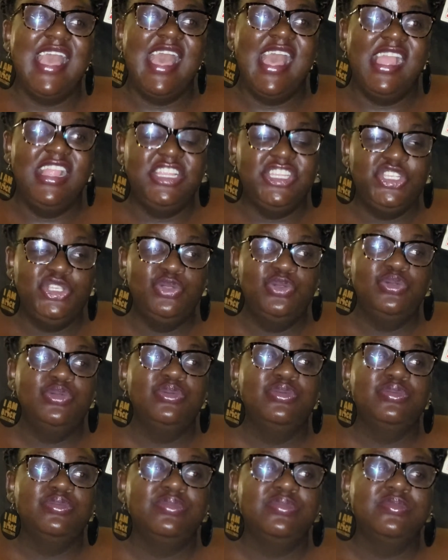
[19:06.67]
And she'll
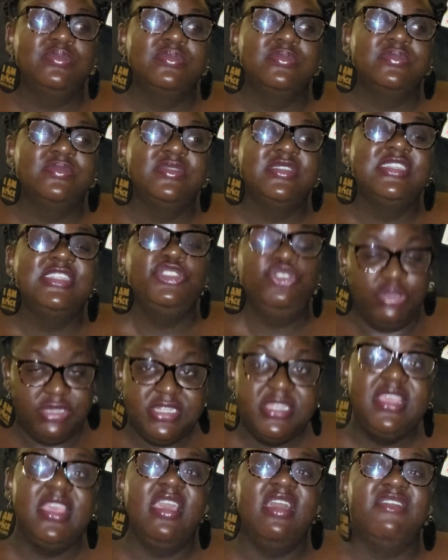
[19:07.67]

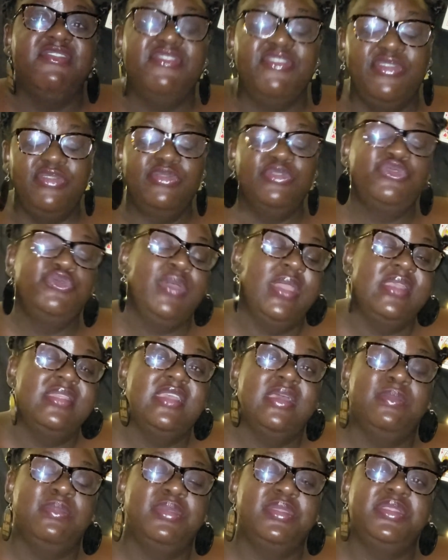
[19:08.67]
not care for you twice
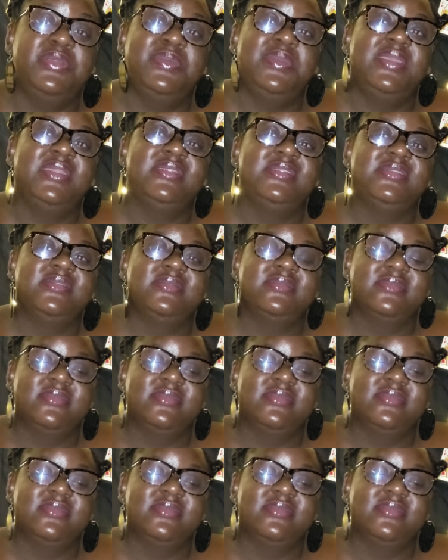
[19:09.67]
her body weight.